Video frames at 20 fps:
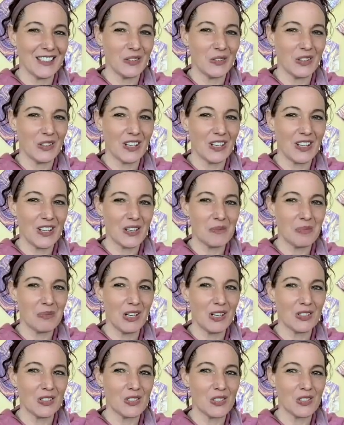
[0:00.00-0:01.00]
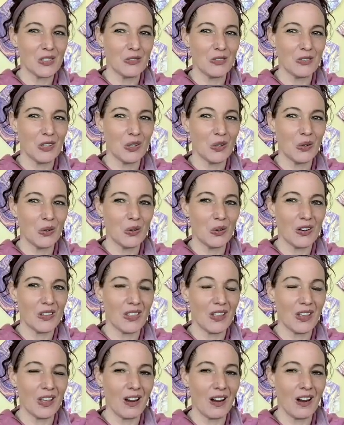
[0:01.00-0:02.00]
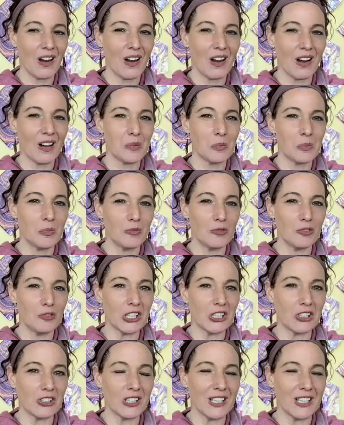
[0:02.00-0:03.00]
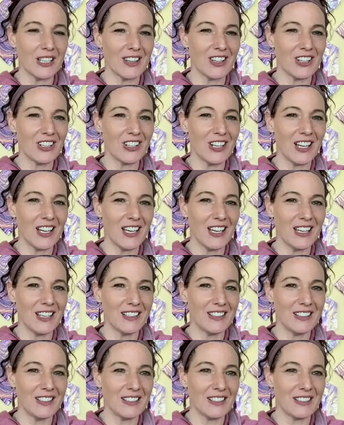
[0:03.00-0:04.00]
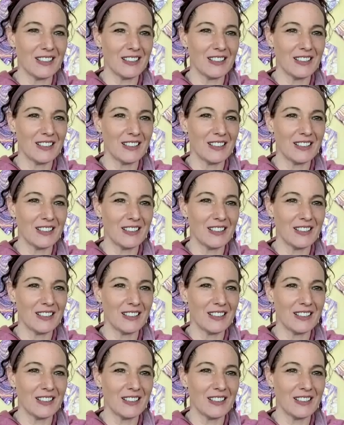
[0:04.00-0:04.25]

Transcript: What other parts of you are there rearing their head